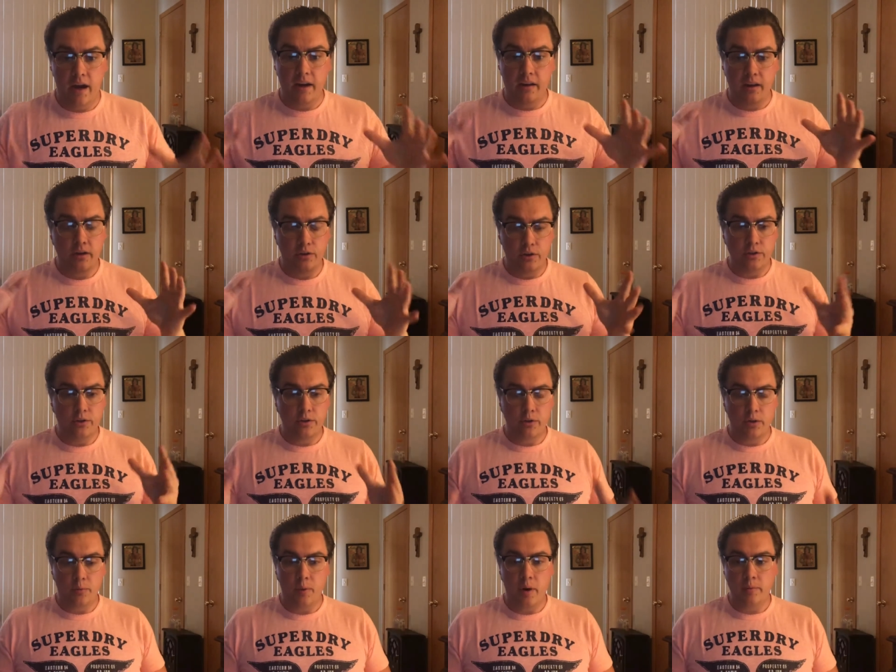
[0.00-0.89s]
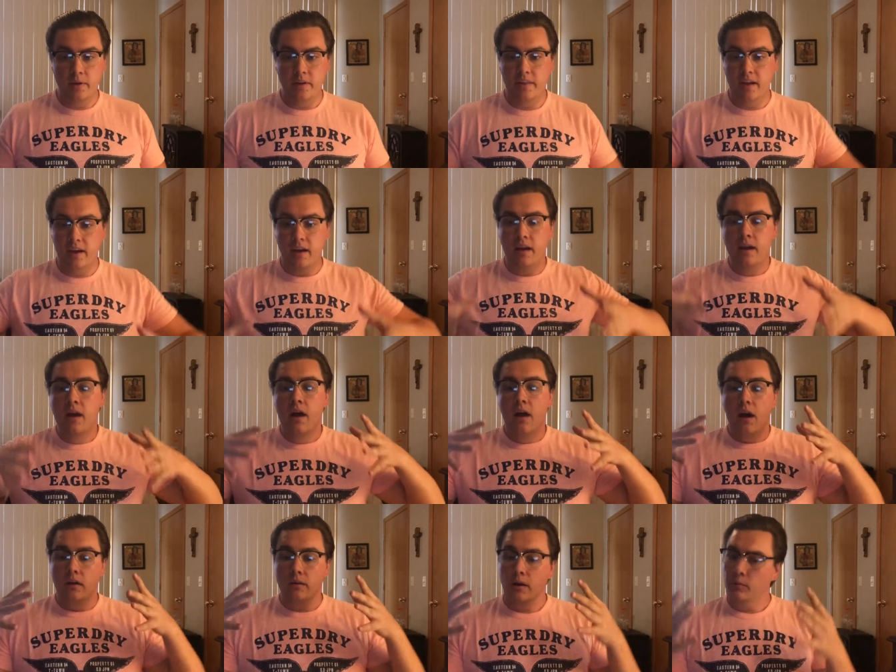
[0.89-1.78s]
I, you're, you're probably thinking,
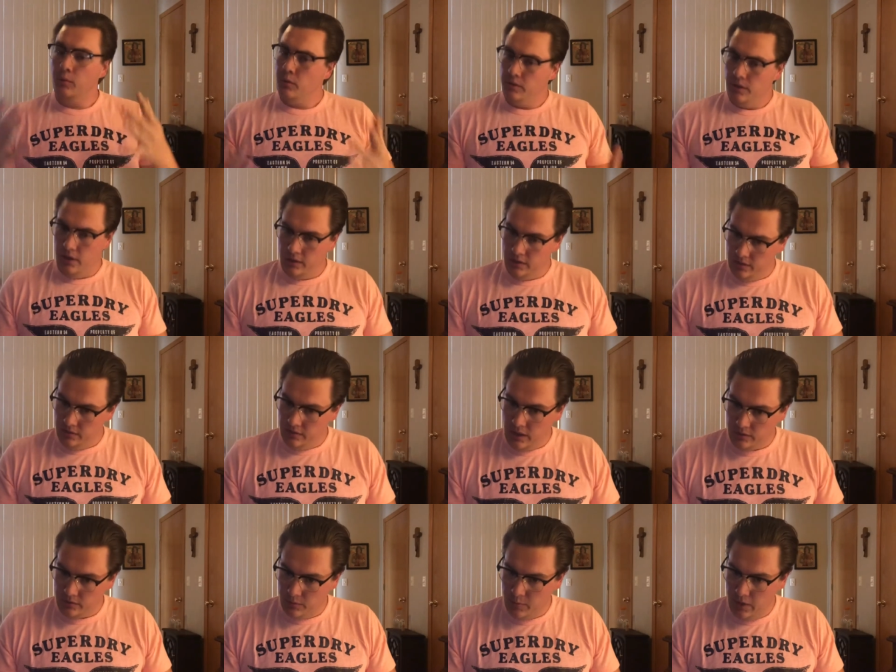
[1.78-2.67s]
well, Dr.